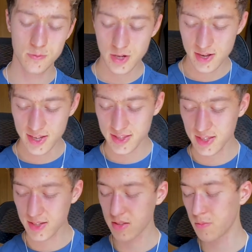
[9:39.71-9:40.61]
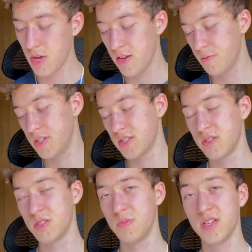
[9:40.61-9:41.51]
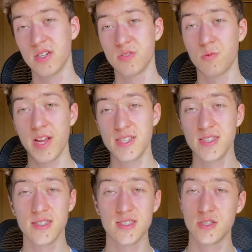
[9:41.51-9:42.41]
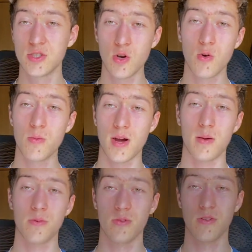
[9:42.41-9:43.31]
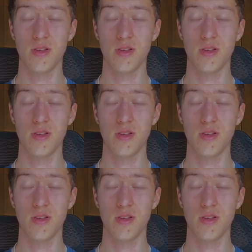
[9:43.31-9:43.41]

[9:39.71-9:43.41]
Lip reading: Well, I think the main reason is because racing is so popular